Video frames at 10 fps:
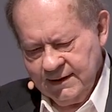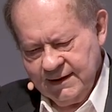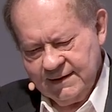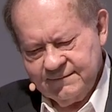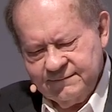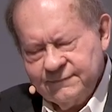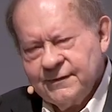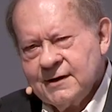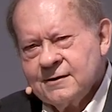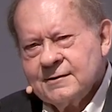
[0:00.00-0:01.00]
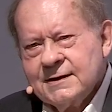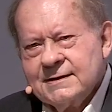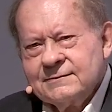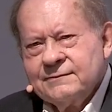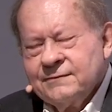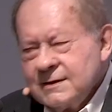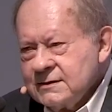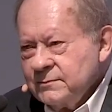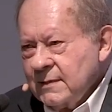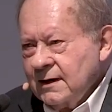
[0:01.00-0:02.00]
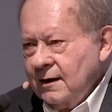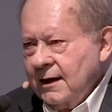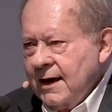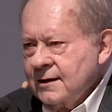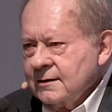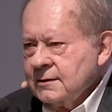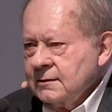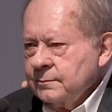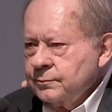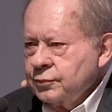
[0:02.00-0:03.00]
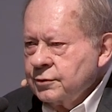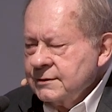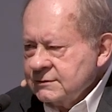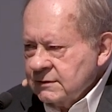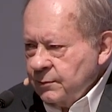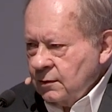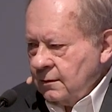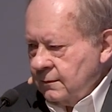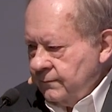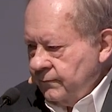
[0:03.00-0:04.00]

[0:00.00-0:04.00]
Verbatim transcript: a very fundamental analytical principle